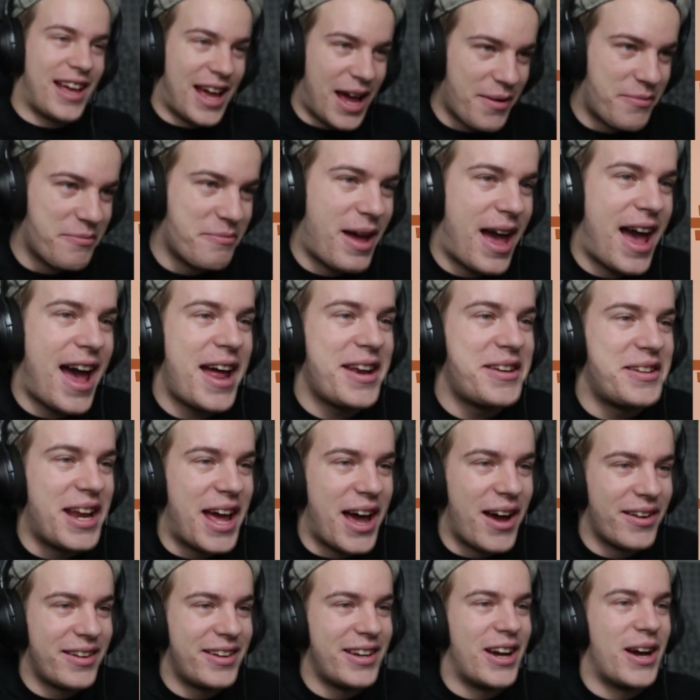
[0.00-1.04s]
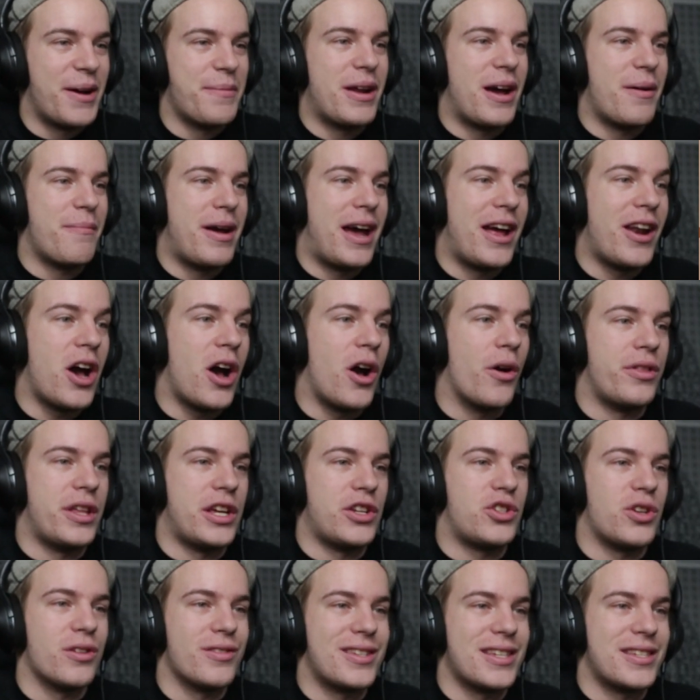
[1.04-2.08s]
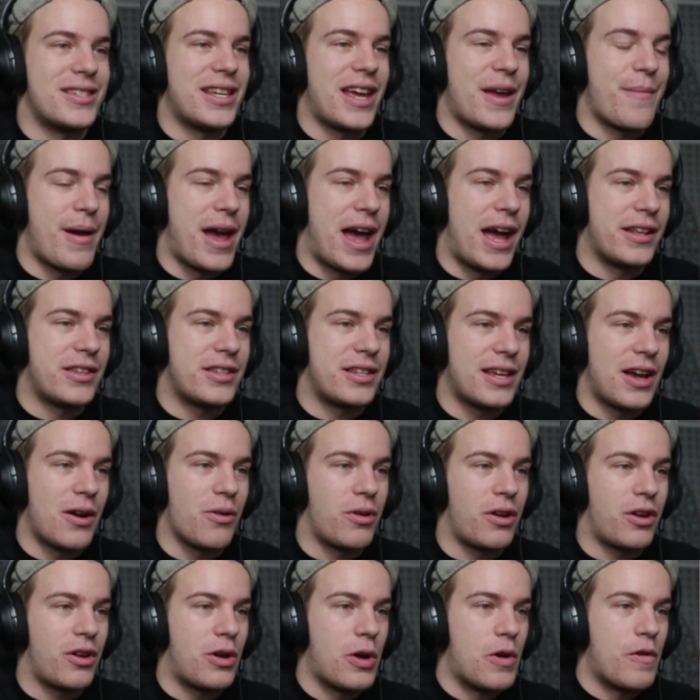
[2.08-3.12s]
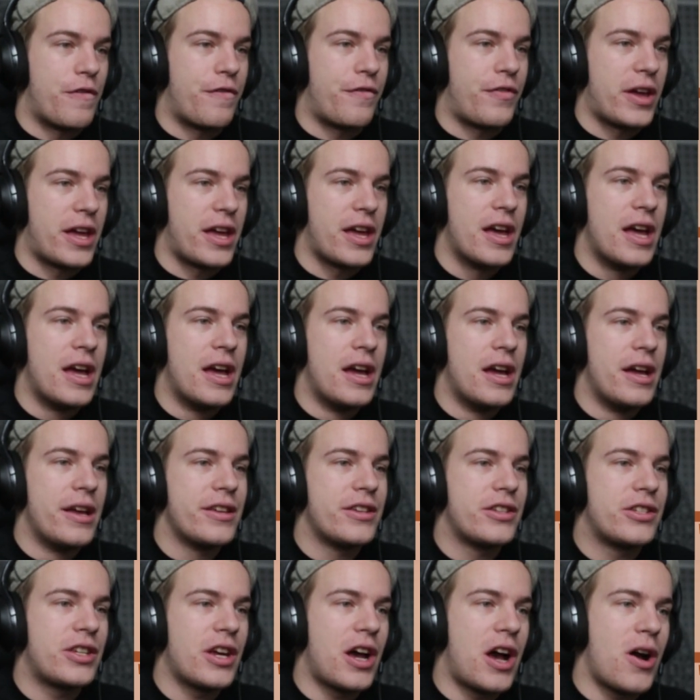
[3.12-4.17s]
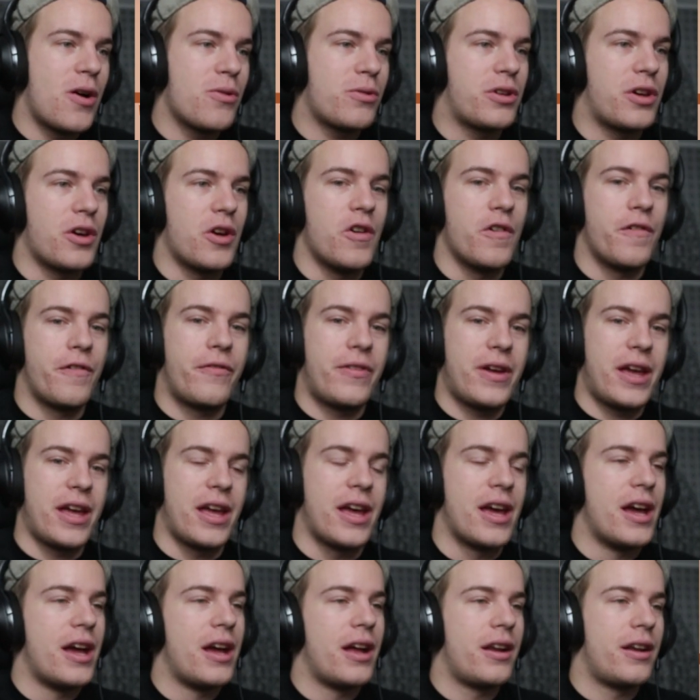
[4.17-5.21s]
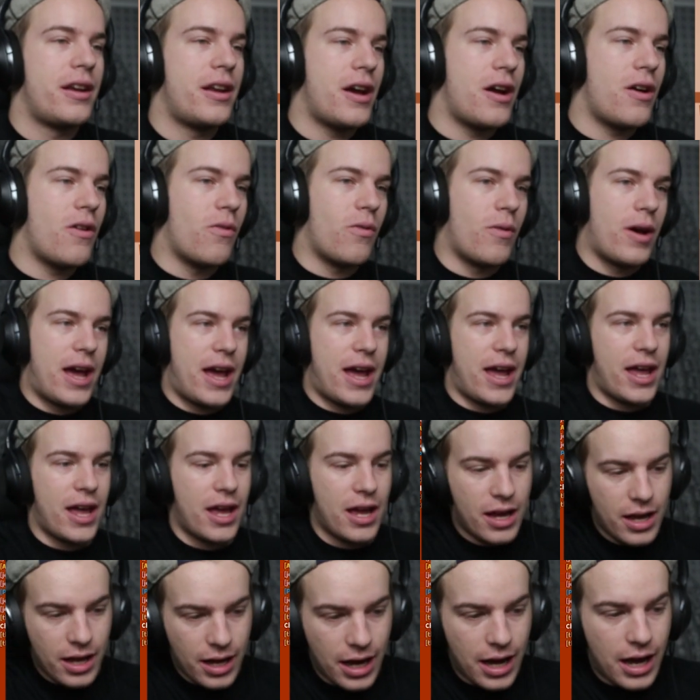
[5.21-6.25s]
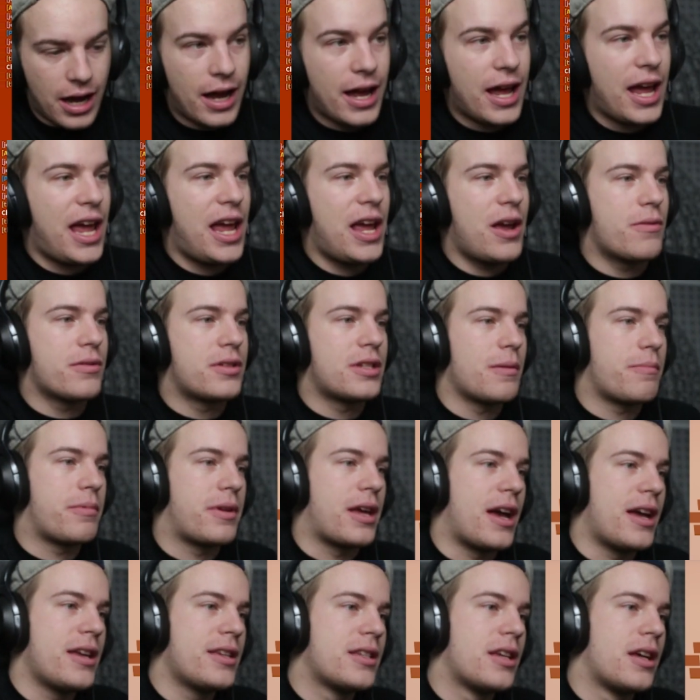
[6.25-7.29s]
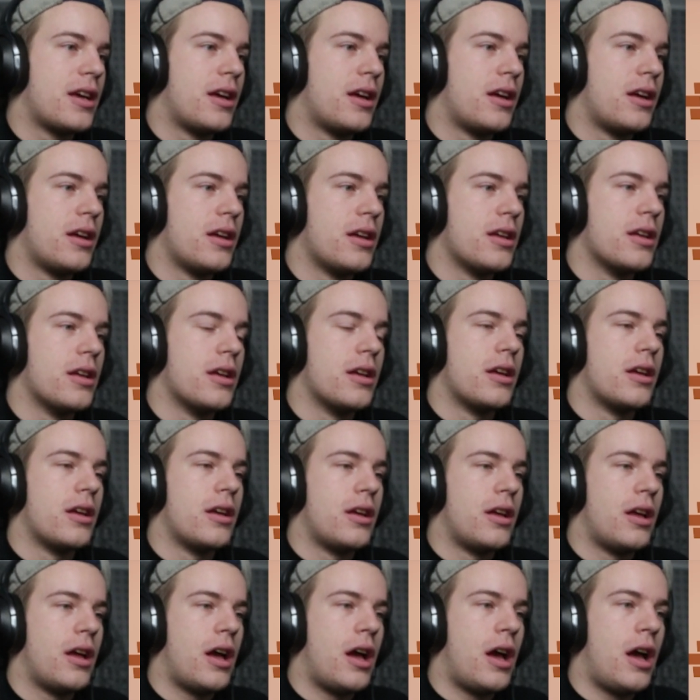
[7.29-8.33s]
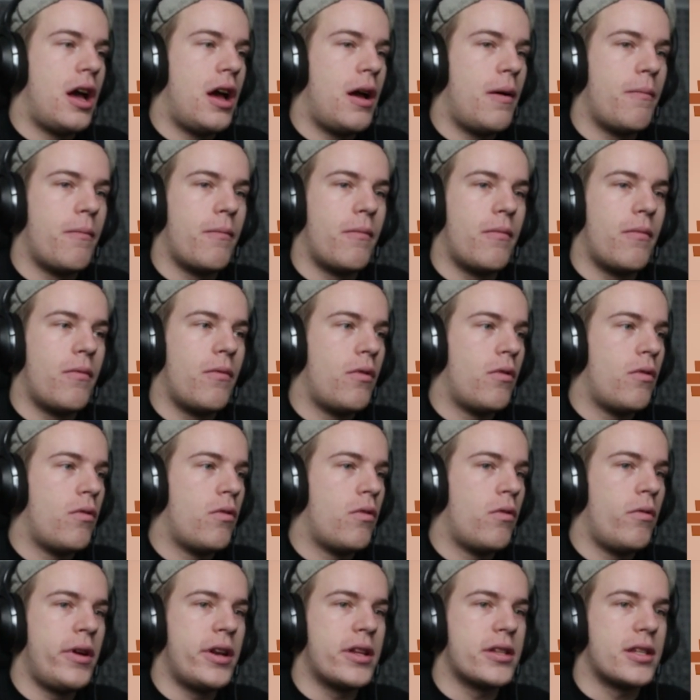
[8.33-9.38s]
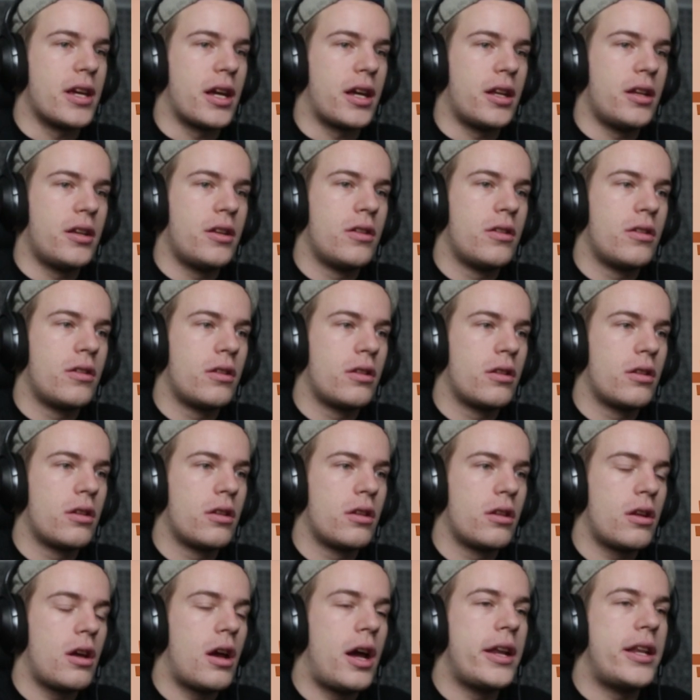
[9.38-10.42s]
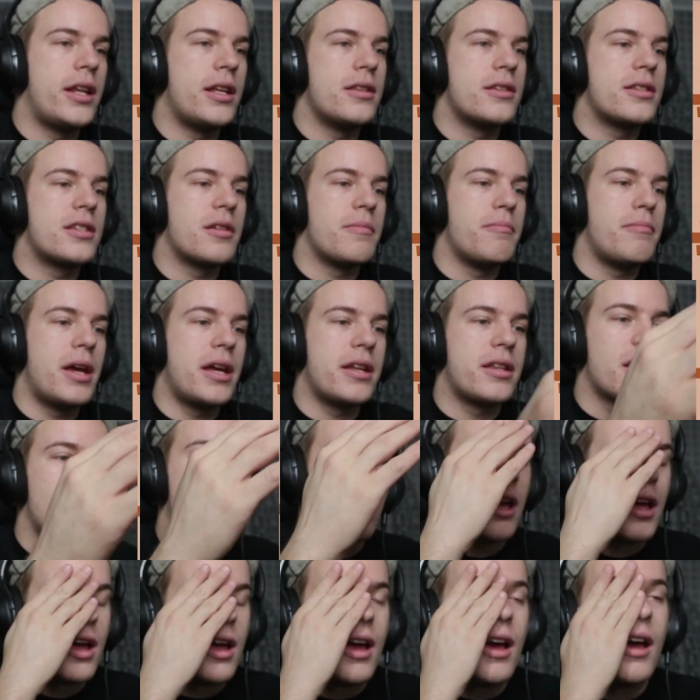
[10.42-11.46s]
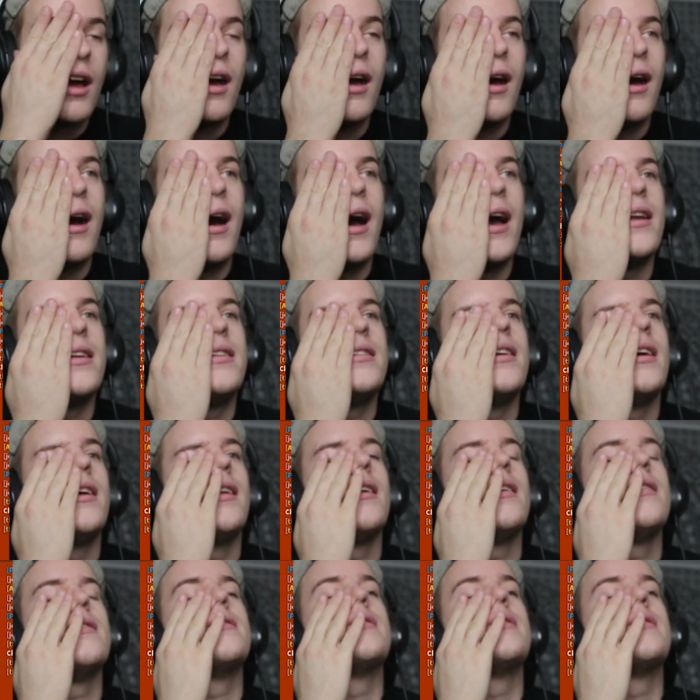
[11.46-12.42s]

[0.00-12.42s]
I'm mad now. No, I'm not mad. Oh, they chose the same hat. So goofy. So goofy. No way. Uh, hey, what's up, guys? Um, wait a second. I didn't submit. I didn't